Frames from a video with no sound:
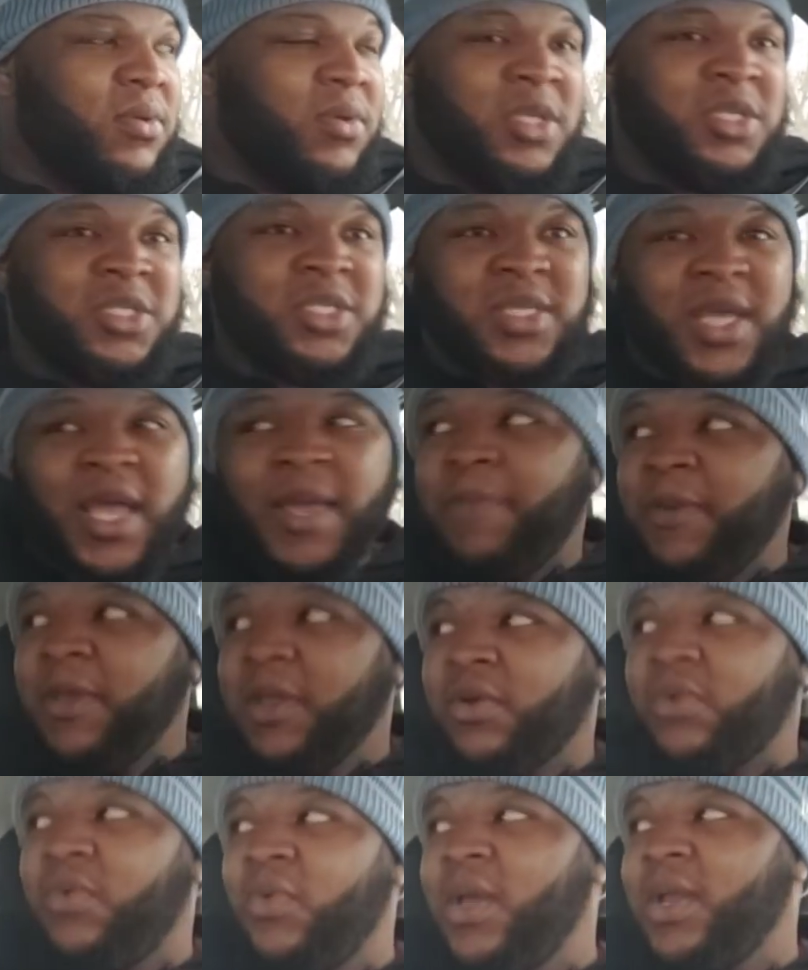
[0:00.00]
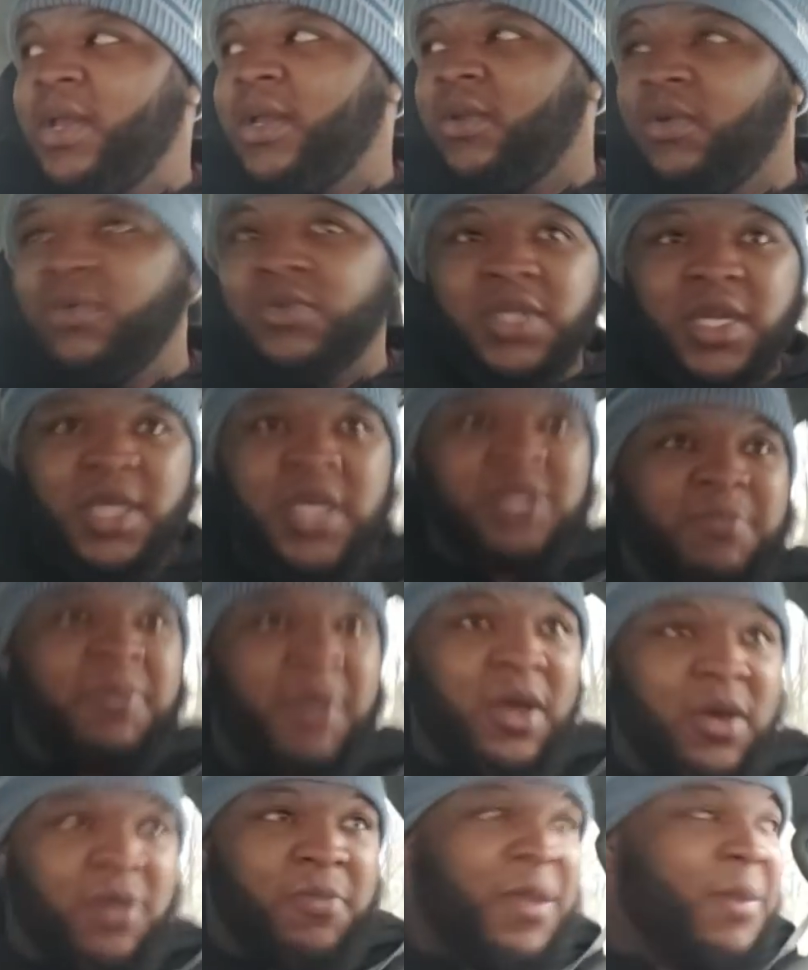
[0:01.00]
It's just like Peter Quillin losing his
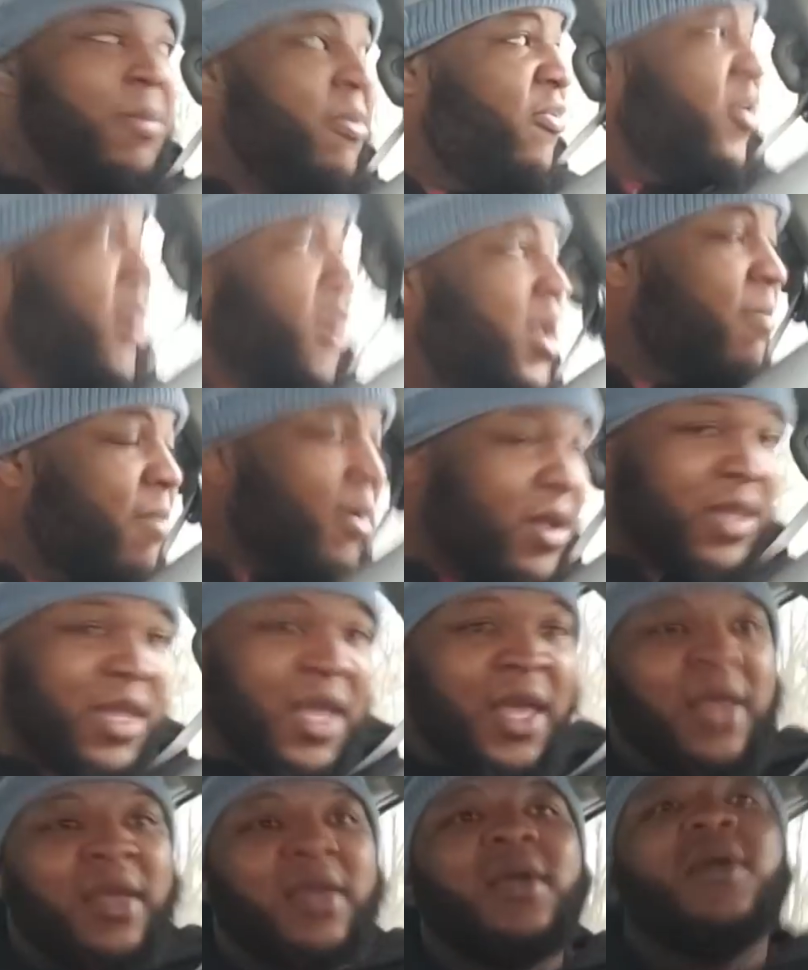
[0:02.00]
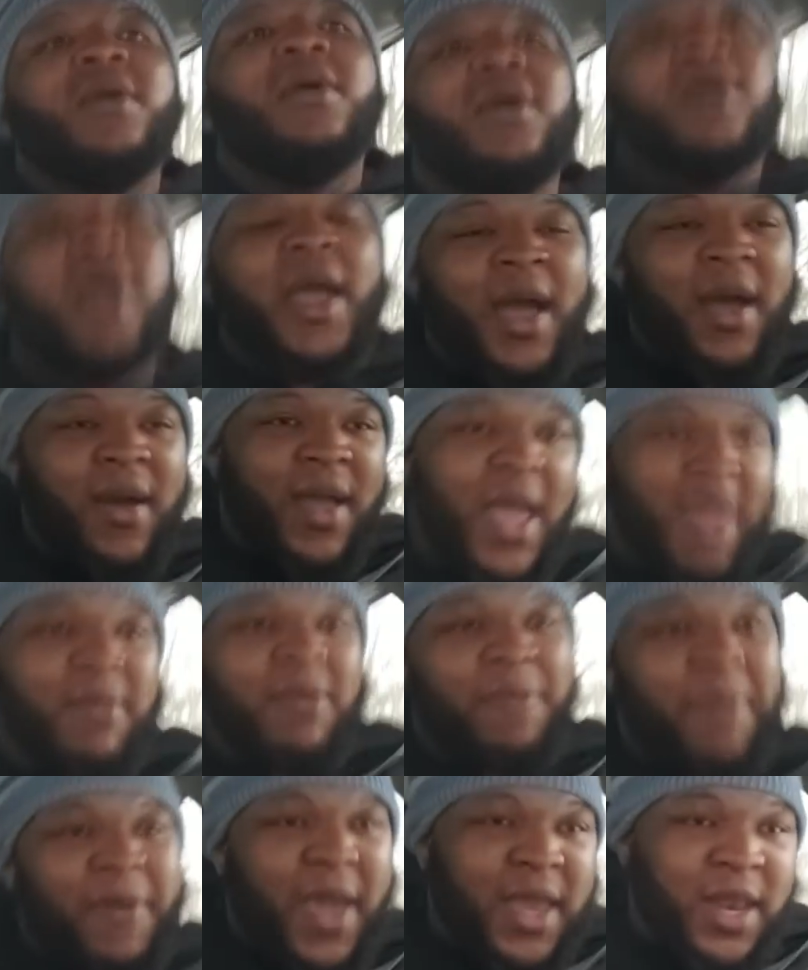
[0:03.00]
belt. People forget about that. Al
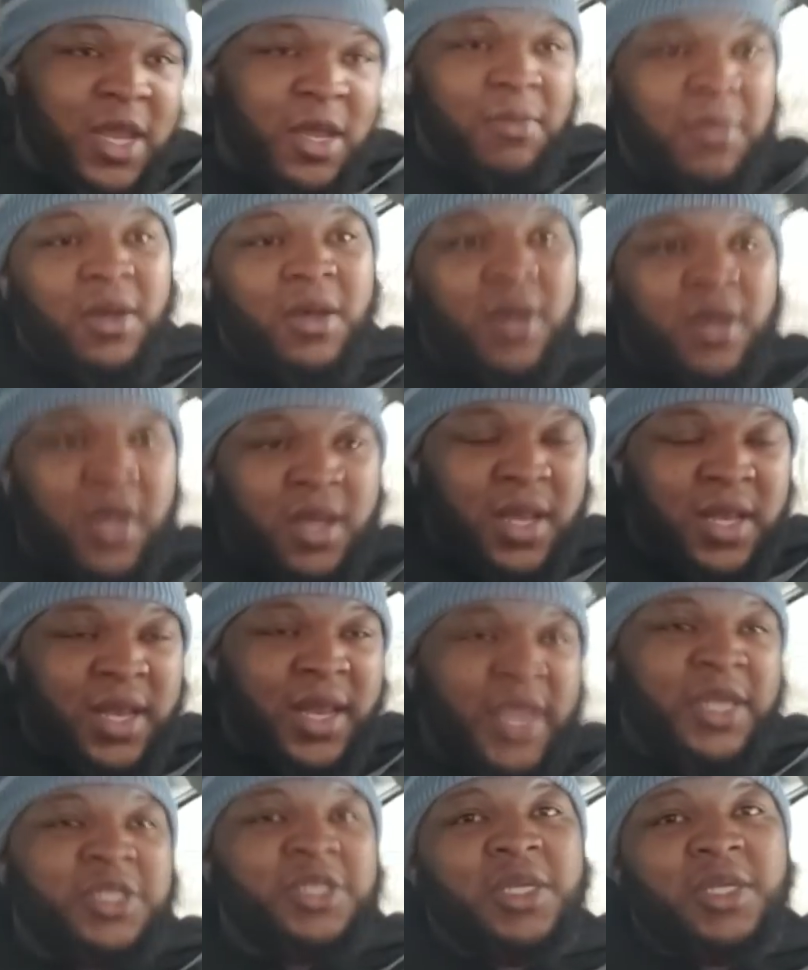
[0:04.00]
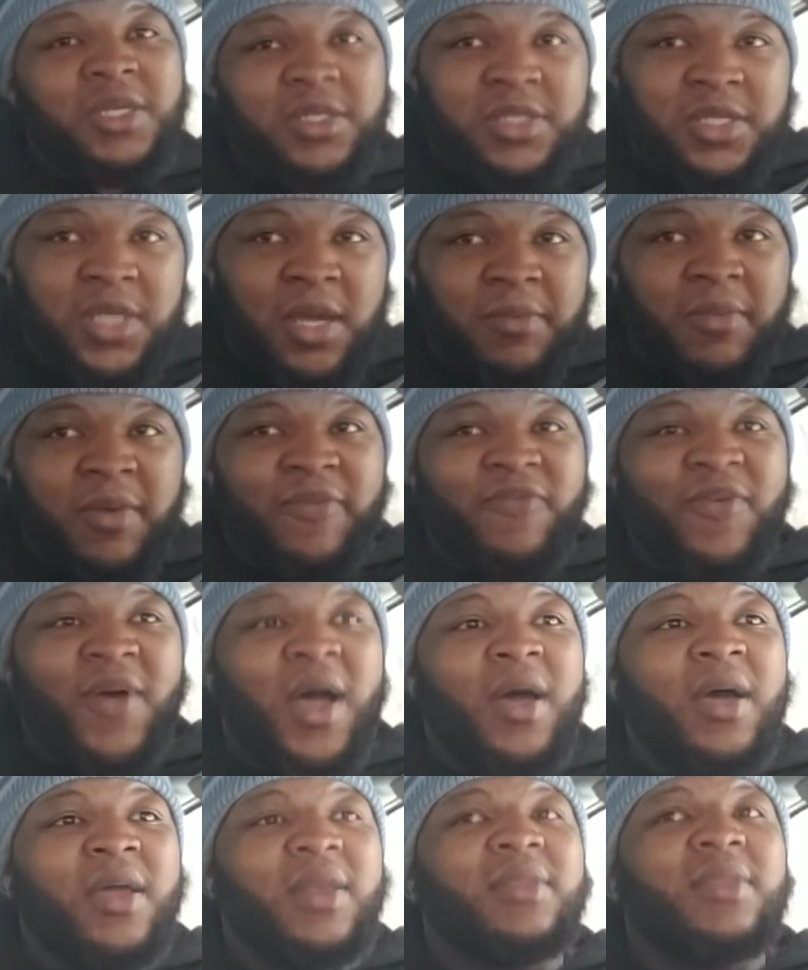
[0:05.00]
Haymon paid him an alleged sum of
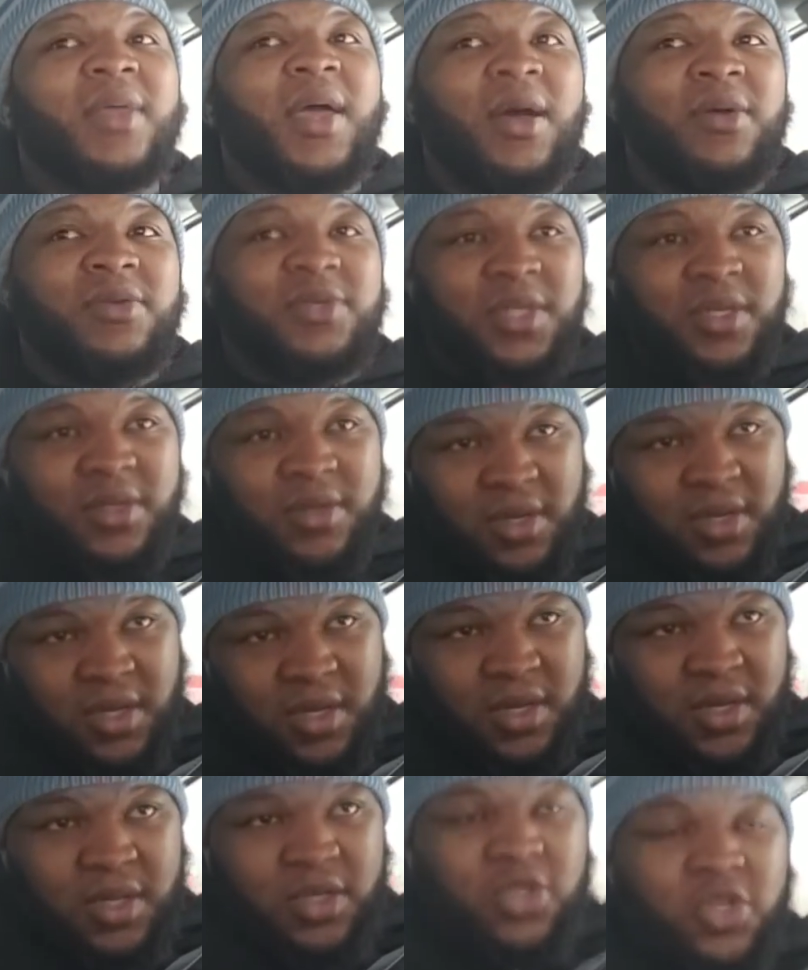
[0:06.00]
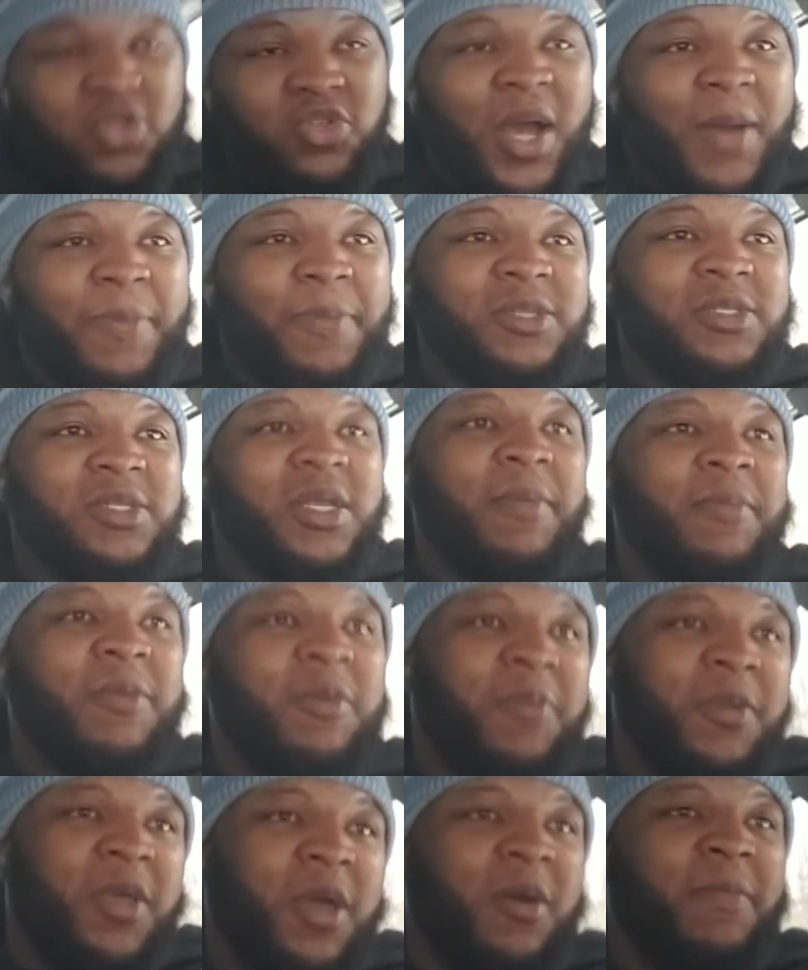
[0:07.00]
$500,000 to drop his
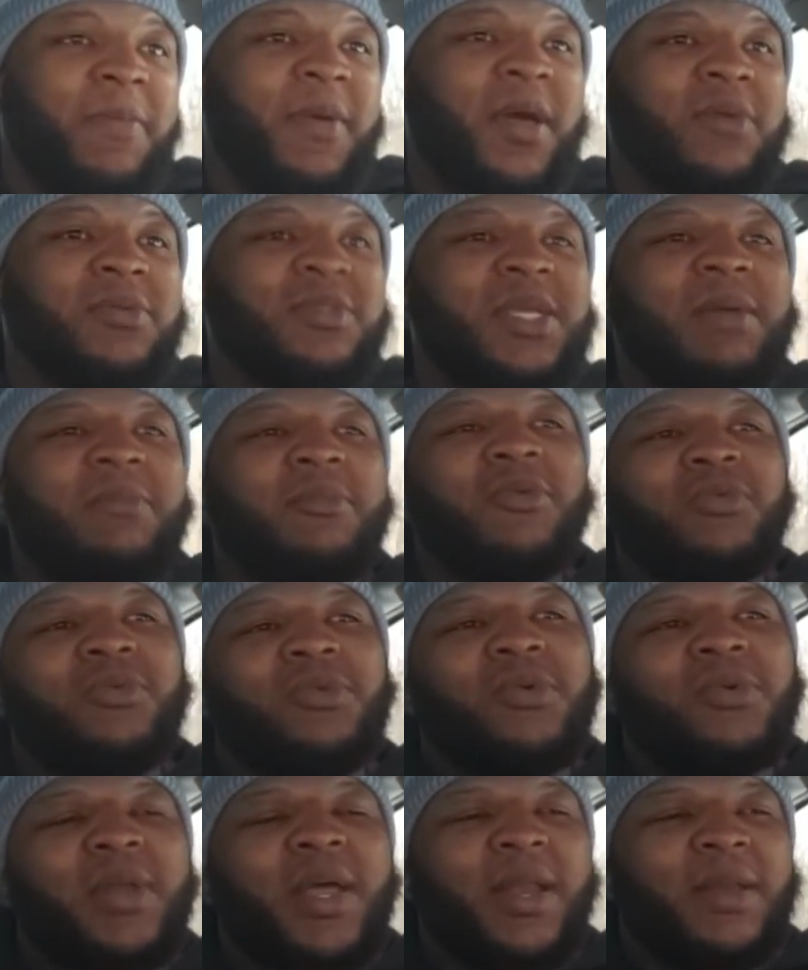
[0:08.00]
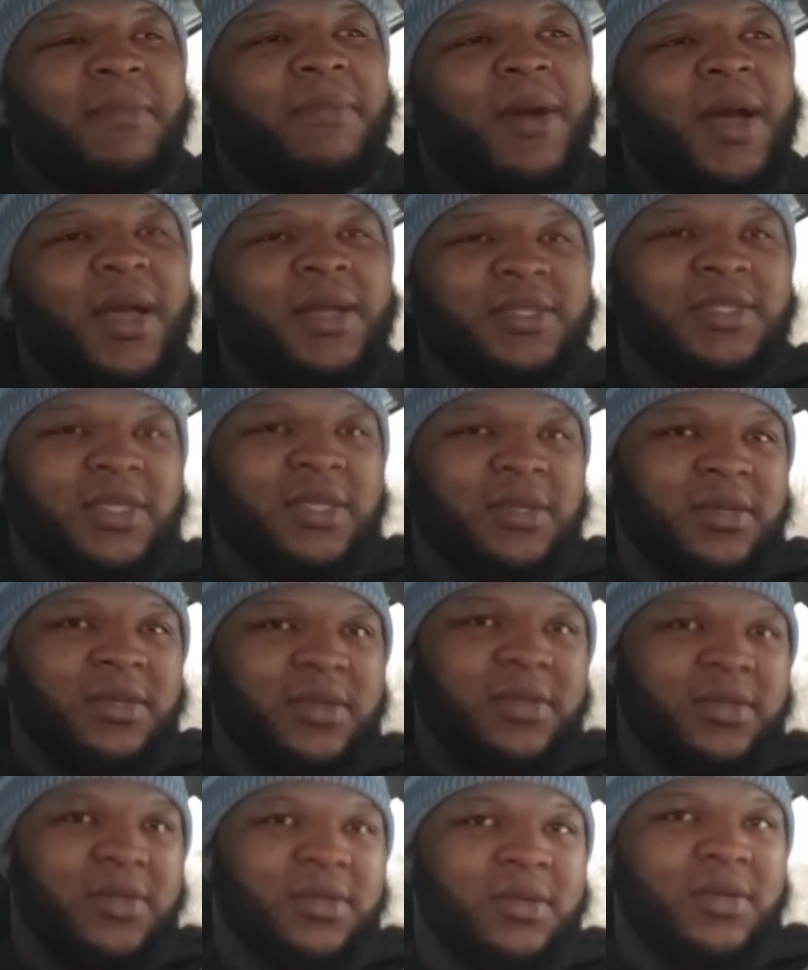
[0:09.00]
WBO belt. Tell me who doing that in boxing.
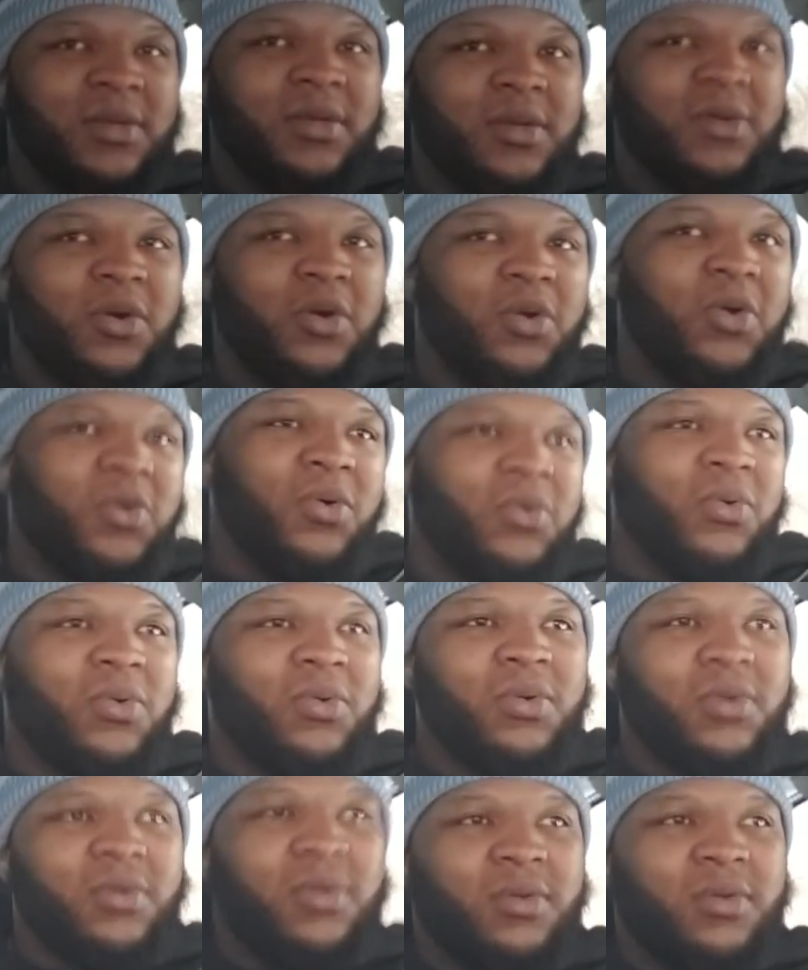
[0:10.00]
Who